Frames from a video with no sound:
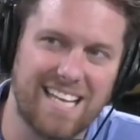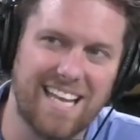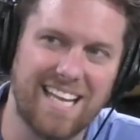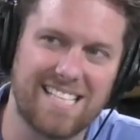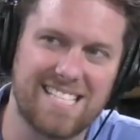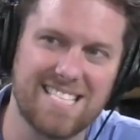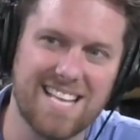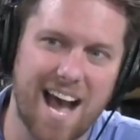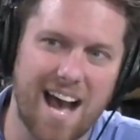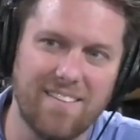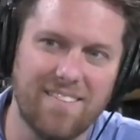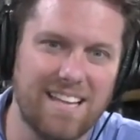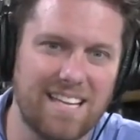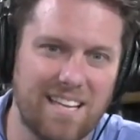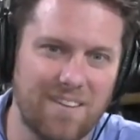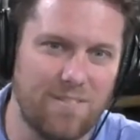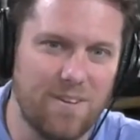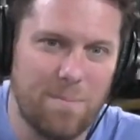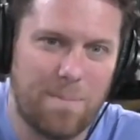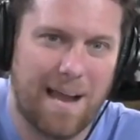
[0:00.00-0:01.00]
It's, not like
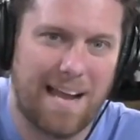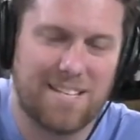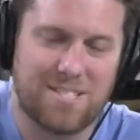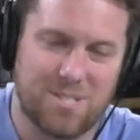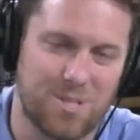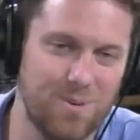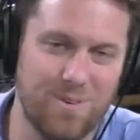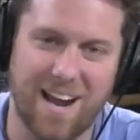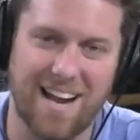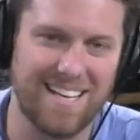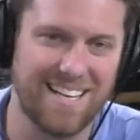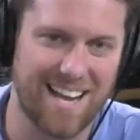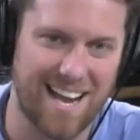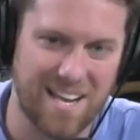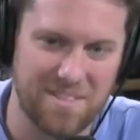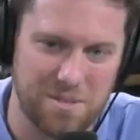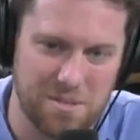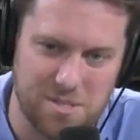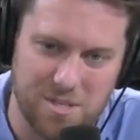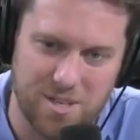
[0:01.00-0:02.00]
if he bats
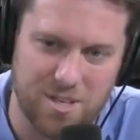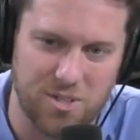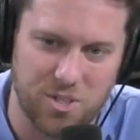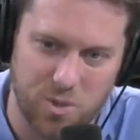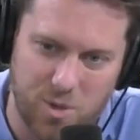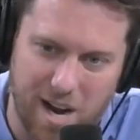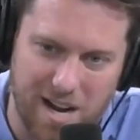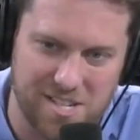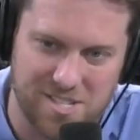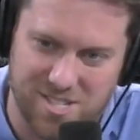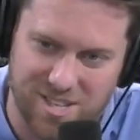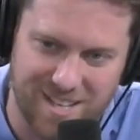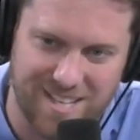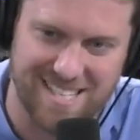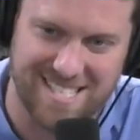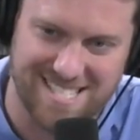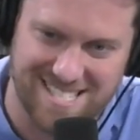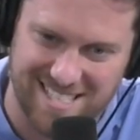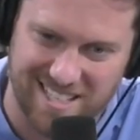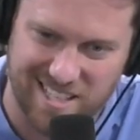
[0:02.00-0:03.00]
299 this year, you got to suck
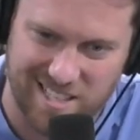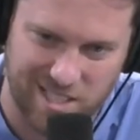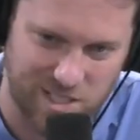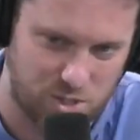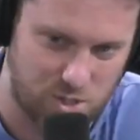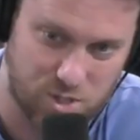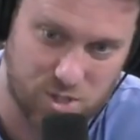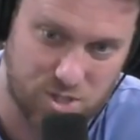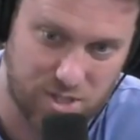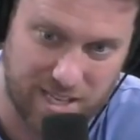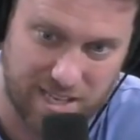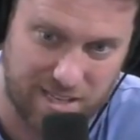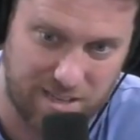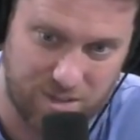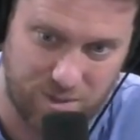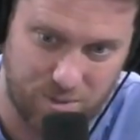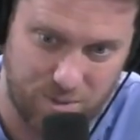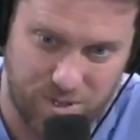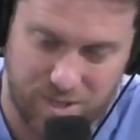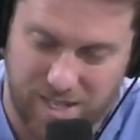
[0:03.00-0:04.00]
his dick. It's just like
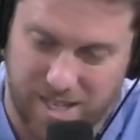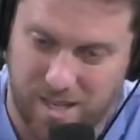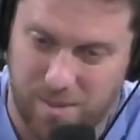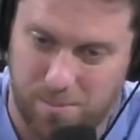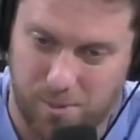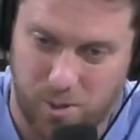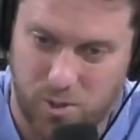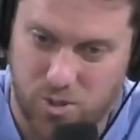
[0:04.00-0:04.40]
you either get a no.